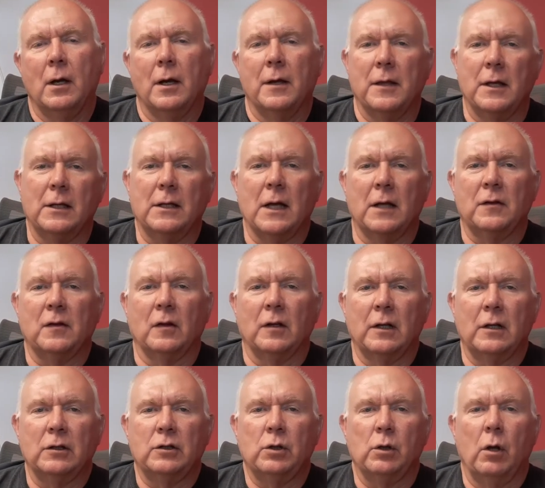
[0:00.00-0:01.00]
I think that's a
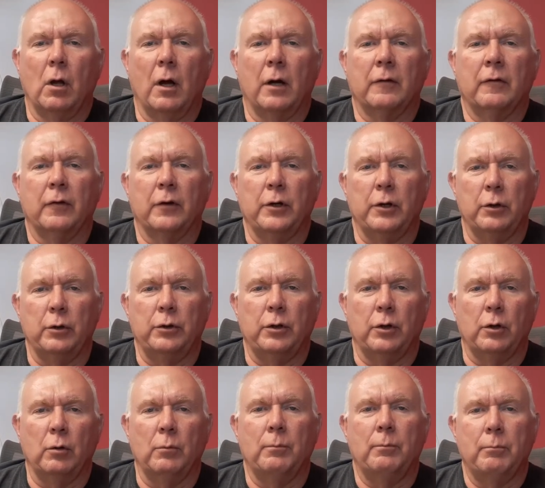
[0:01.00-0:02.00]
little too long for
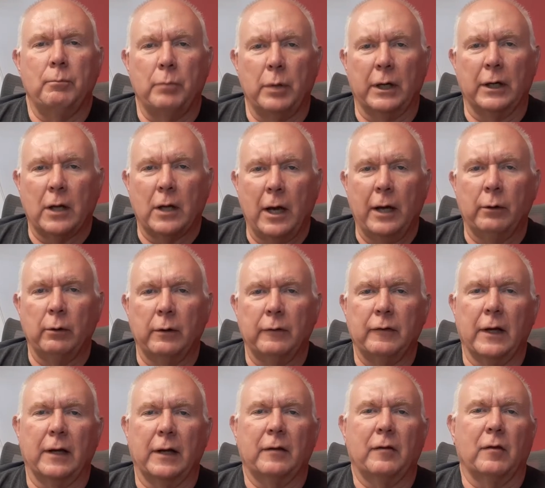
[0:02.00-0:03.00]
YouTube, but it kind of
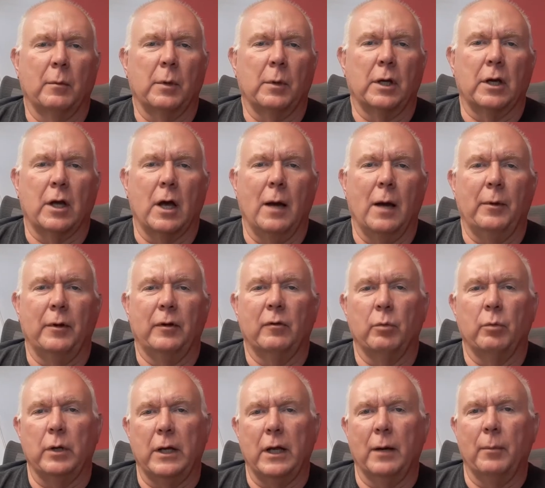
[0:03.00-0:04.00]
reflects some of the
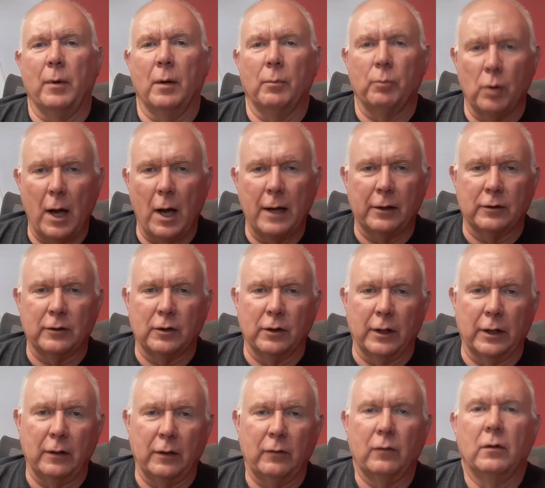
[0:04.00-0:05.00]
comments we get about product
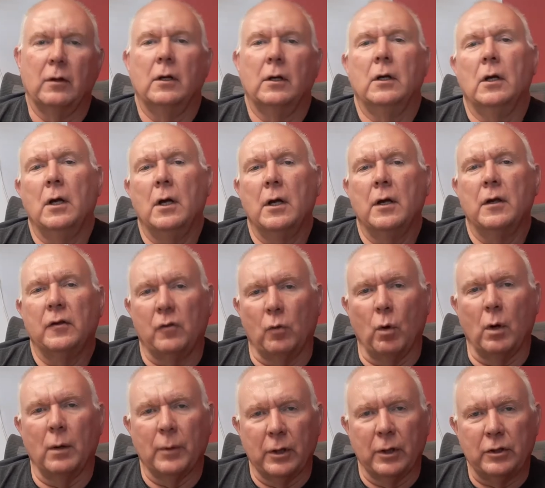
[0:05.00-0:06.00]
delays. So
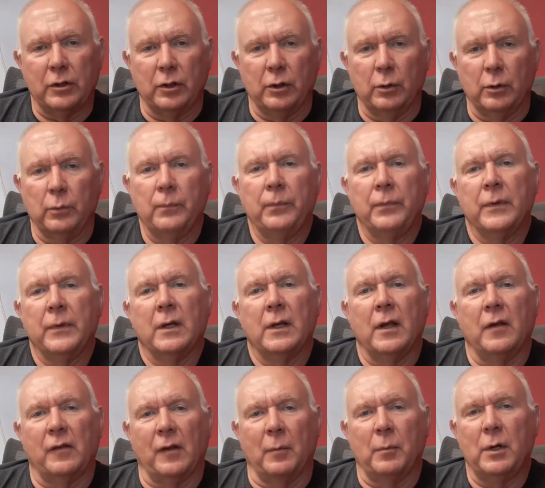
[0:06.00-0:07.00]
what I'm going to do
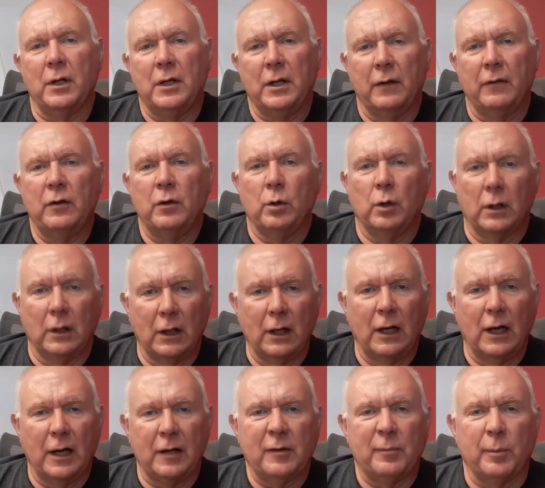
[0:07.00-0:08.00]
is I'm going to give you a
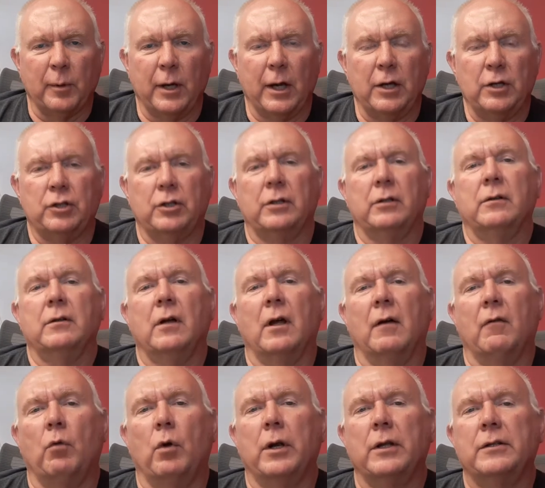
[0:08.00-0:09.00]
little explanation
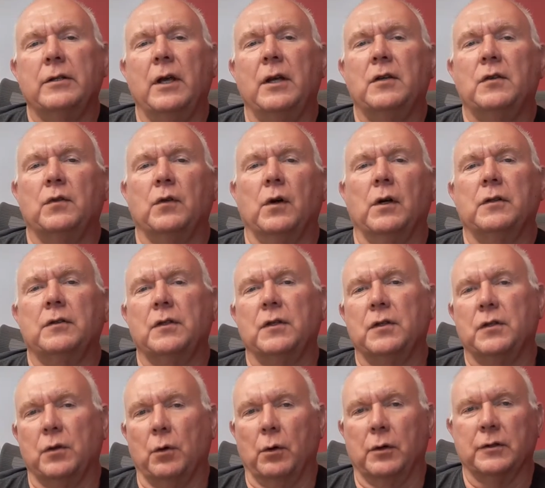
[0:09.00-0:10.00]
of what it takes for us to
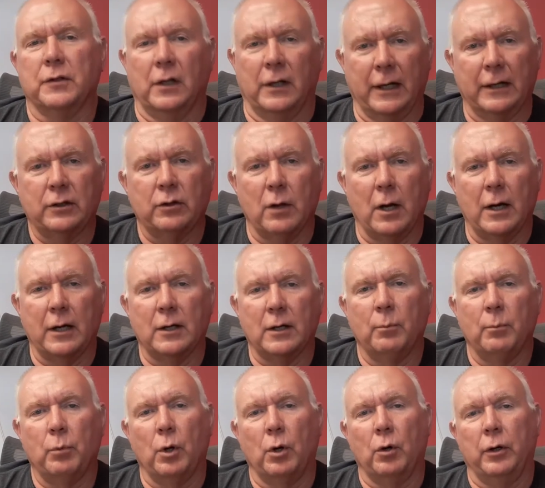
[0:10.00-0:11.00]
source electronic
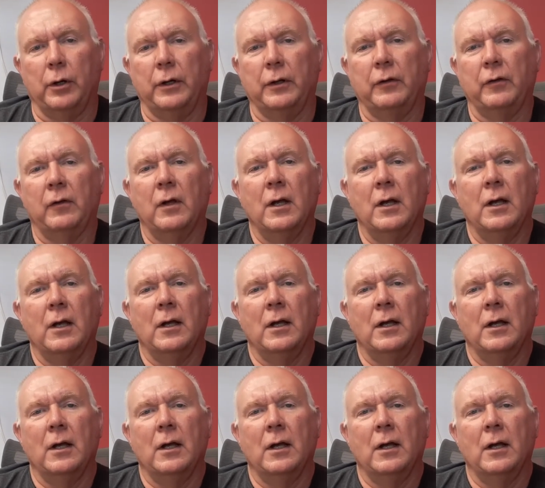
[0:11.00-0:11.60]
components